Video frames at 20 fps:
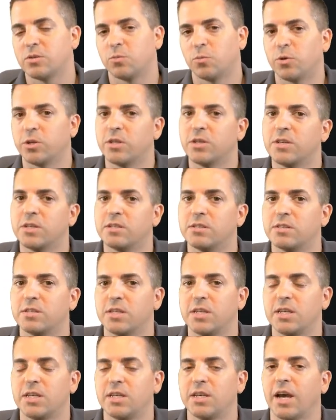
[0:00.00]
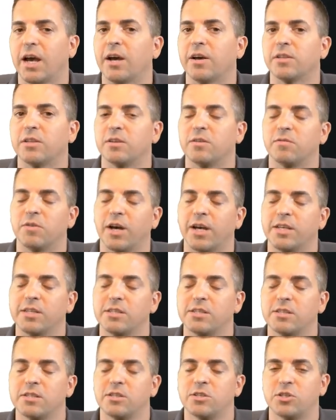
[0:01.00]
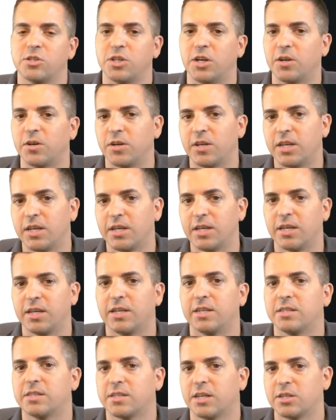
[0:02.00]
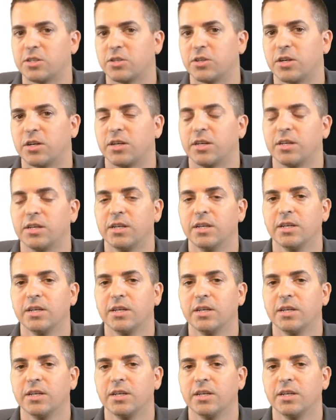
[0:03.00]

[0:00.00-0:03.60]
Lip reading: where you can see how the device sharing and etc.